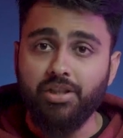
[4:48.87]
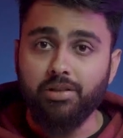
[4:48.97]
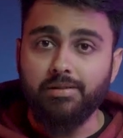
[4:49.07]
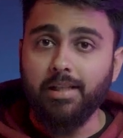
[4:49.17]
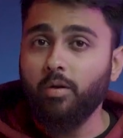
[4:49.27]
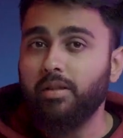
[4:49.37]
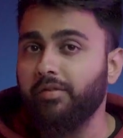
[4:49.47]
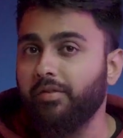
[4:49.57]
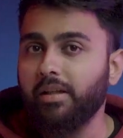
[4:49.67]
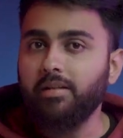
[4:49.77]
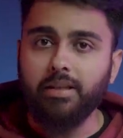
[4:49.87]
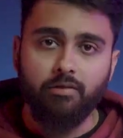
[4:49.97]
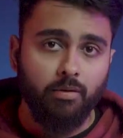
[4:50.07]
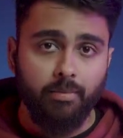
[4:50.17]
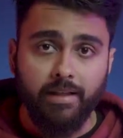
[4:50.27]
measures how difficult it
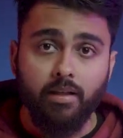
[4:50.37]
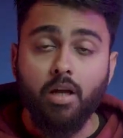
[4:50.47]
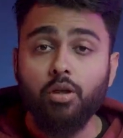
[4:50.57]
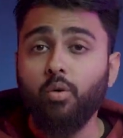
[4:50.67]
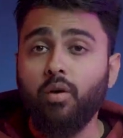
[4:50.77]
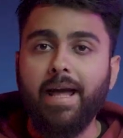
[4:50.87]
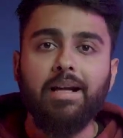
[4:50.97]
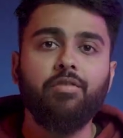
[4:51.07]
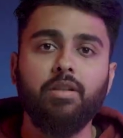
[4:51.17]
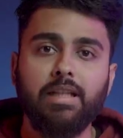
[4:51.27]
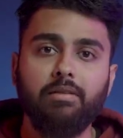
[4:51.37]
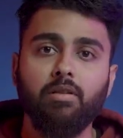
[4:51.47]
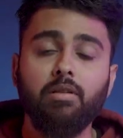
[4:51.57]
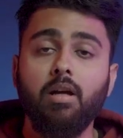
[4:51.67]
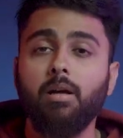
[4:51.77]
will be to rank for a
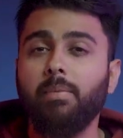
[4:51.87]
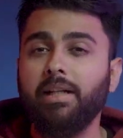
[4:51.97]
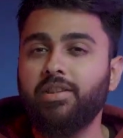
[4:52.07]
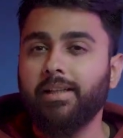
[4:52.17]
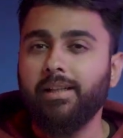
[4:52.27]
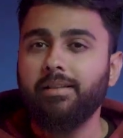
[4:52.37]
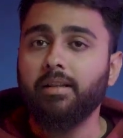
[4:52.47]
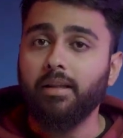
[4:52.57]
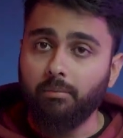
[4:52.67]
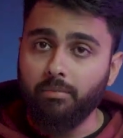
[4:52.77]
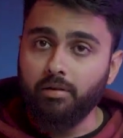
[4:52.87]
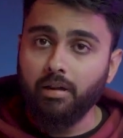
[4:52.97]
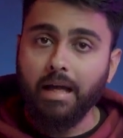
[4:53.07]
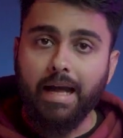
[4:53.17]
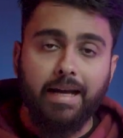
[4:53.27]
keyword by checking the number
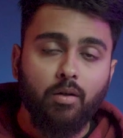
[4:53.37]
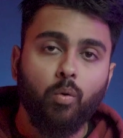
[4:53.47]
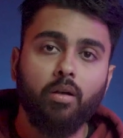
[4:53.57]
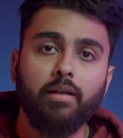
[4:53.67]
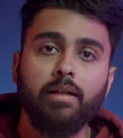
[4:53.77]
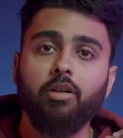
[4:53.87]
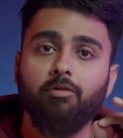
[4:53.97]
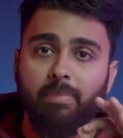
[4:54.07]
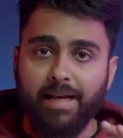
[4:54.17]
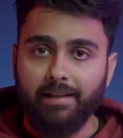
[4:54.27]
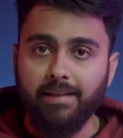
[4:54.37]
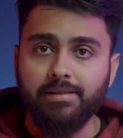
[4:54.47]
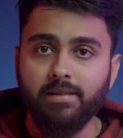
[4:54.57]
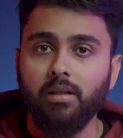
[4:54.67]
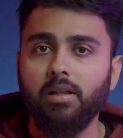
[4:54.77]
and quality of
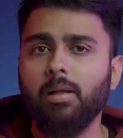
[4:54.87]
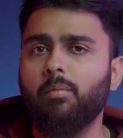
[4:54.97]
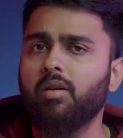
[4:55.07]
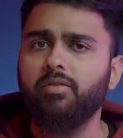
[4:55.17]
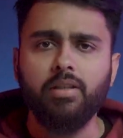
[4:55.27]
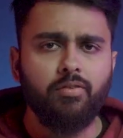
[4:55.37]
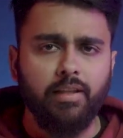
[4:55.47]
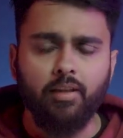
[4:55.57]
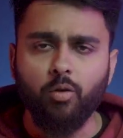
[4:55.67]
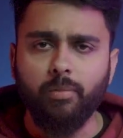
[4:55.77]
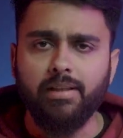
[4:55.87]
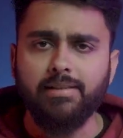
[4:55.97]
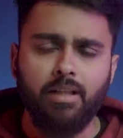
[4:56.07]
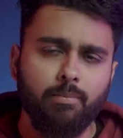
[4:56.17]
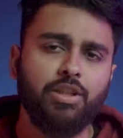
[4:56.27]
backlinks, number of referring domains,
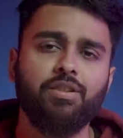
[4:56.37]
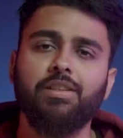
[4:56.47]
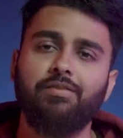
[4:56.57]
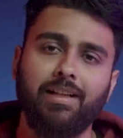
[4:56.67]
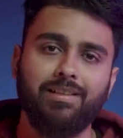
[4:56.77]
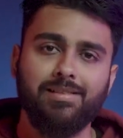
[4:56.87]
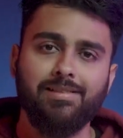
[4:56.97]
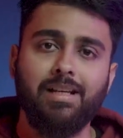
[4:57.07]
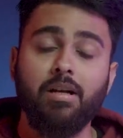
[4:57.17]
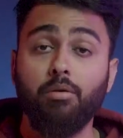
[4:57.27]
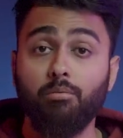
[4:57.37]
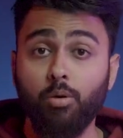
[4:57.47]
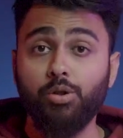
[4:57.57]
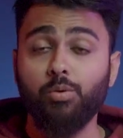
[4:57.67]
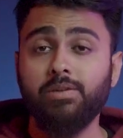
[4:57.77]
and a bunch of other factors.
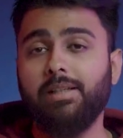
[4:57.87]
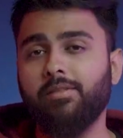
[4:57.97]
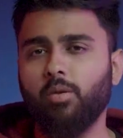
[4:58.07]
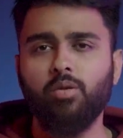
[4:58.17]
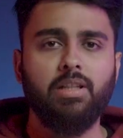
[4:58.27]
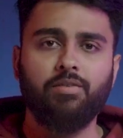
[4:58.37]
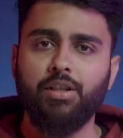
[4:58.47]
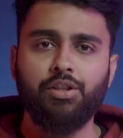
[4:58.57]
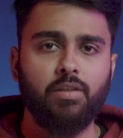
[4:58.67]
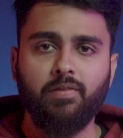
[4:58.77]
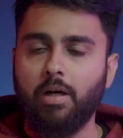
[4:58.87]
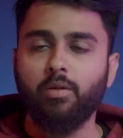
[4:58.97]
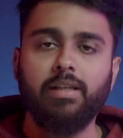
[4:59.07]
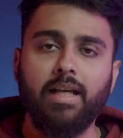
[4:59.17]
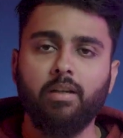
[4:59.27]
Most tools have their own definition of how
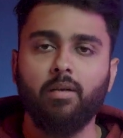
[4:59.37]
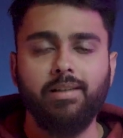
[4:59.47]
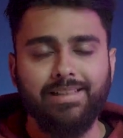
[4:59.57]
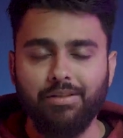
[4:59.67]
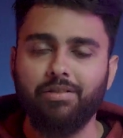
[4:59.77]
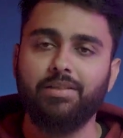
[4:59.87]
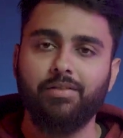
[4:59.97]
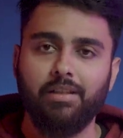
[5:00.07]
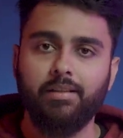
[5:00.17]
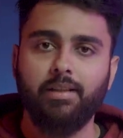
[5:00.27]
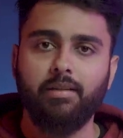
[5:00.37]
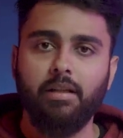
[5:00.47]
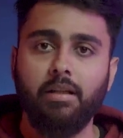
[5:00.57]
they calculate keyword difficulty.